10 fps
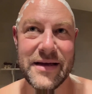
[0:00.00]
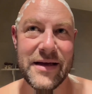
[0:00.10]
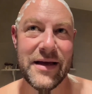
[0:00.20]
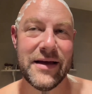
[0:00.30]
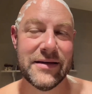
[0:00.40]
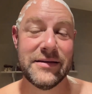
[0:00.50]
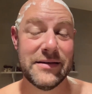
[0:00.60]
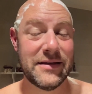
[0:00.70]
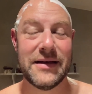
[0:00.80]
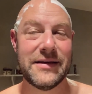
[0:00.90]
and
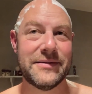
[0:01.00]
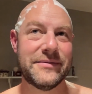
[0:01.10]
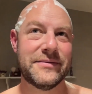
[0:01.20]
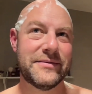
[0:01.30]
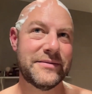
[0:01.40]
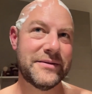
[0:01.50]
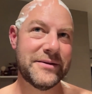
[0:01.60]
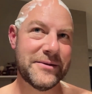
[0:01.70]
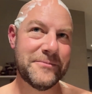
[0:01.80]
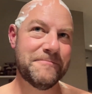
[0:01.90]
yeah you
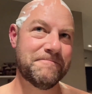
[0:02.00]
know